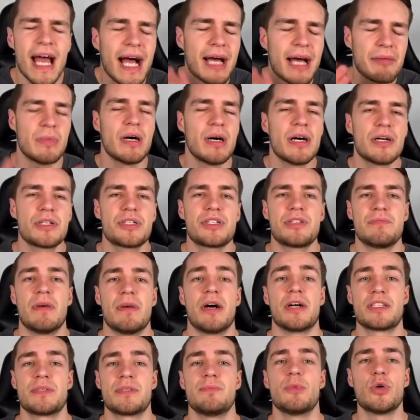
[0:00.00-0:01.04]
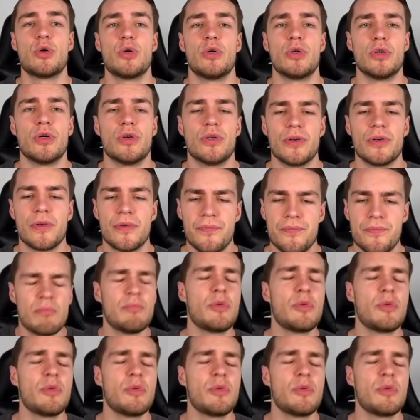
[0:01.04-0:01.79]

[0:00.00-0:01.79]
and much, much more.